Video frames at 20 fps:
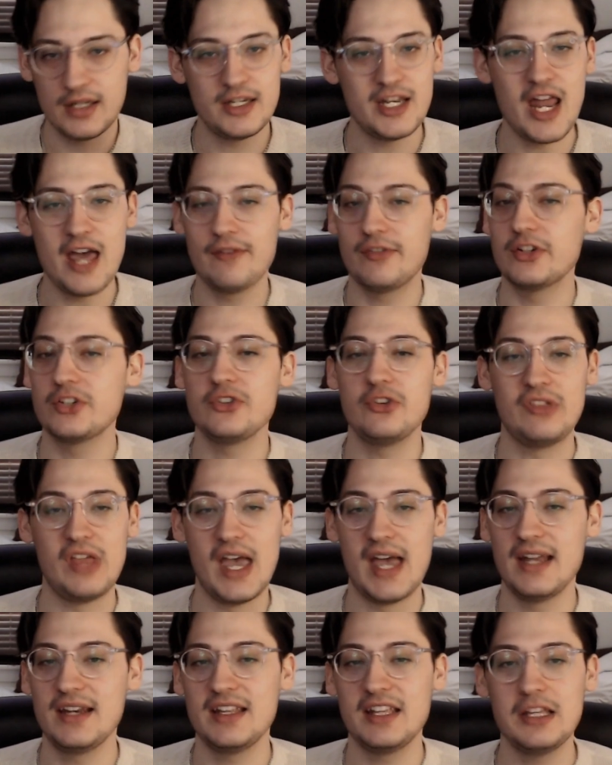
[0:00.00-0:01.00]
Never do
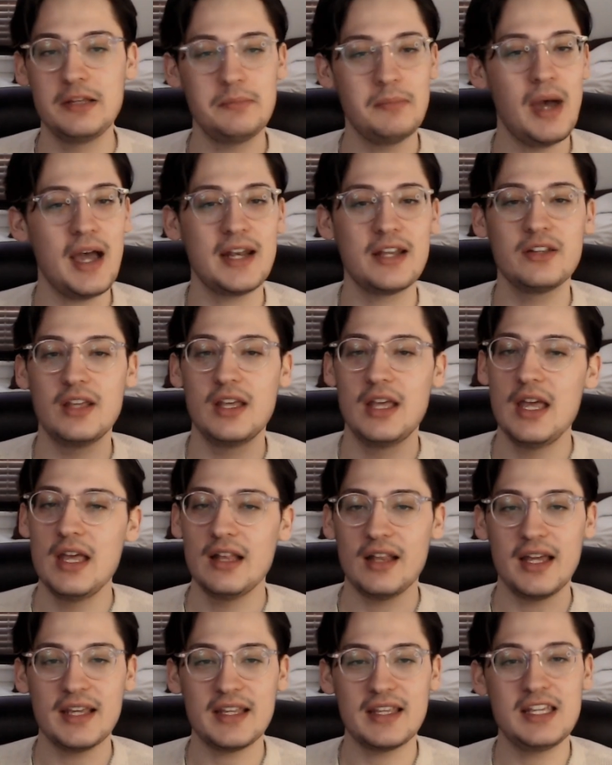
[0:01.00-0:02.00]
that. He might have,
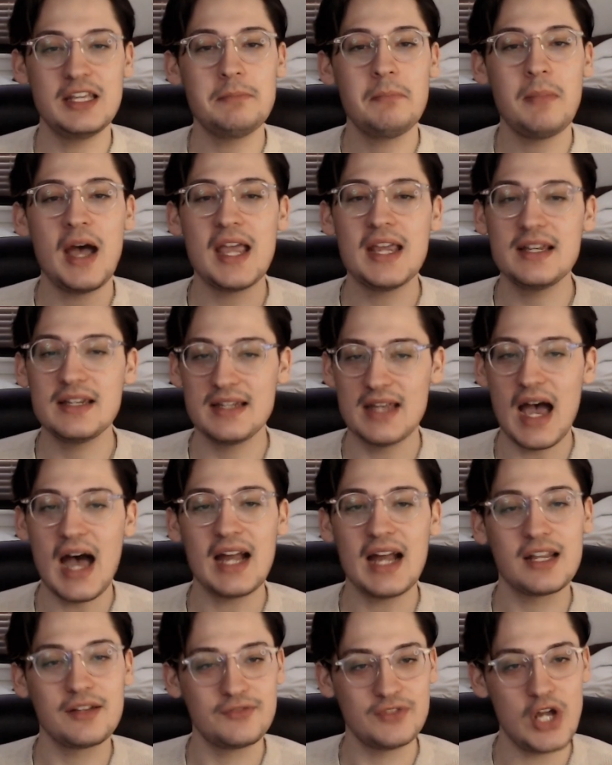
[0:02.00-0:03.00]
like, he might
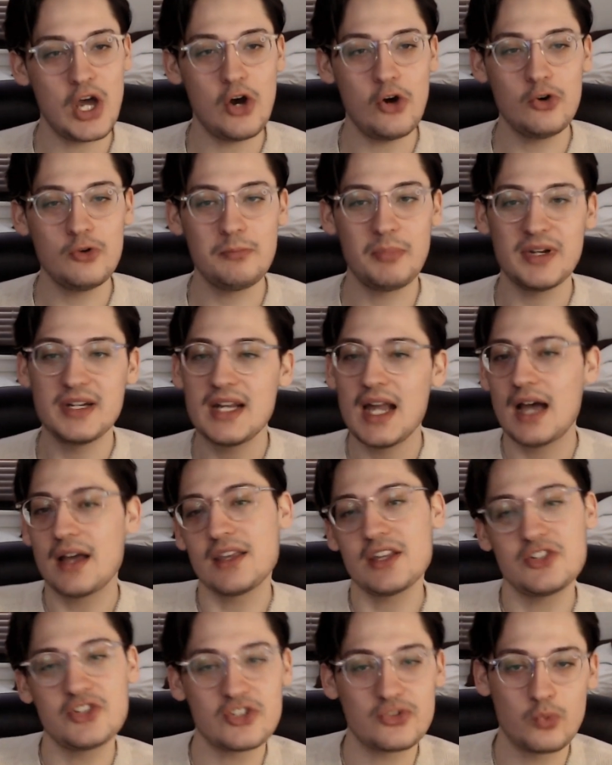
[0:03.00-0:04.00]
not have known, but now
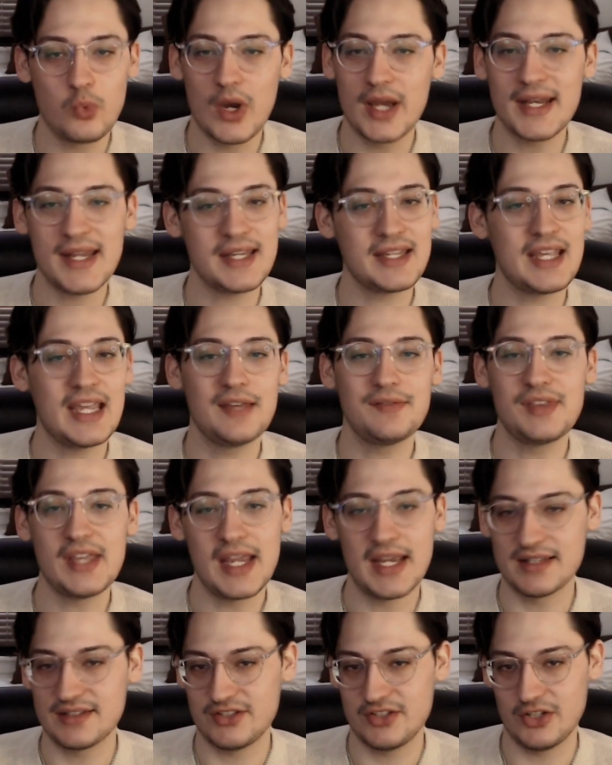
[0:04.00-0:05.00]
he just went and gave
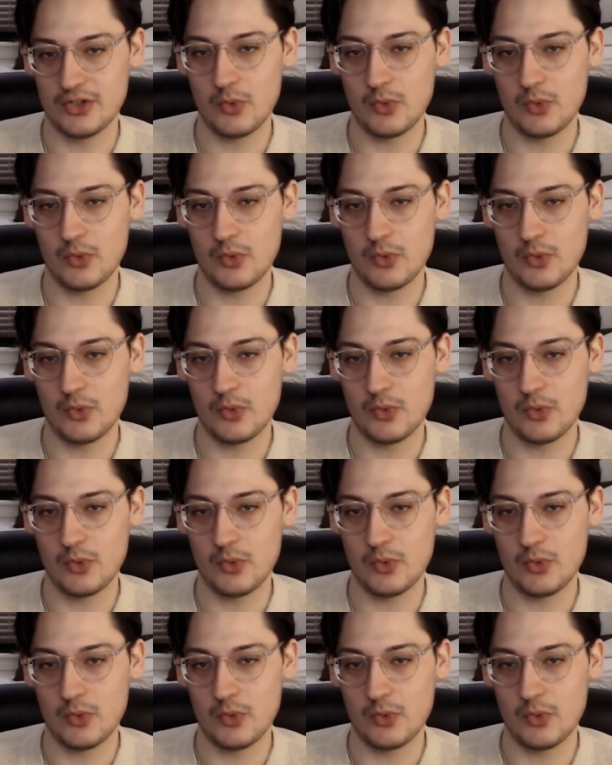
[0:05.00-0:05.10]
the answer